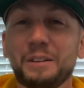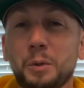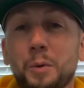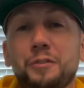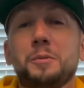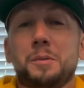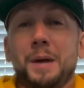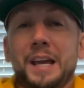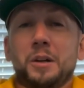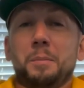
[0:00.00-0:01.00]
We went from some
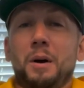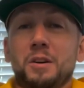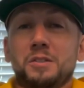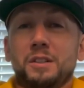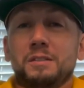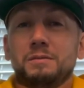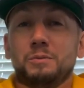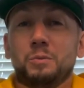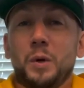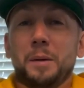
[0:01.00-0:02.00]
handlebars that are
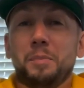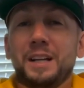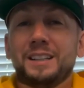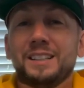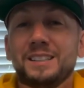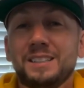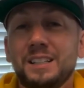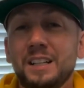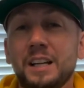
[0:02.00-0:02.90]
way up like this,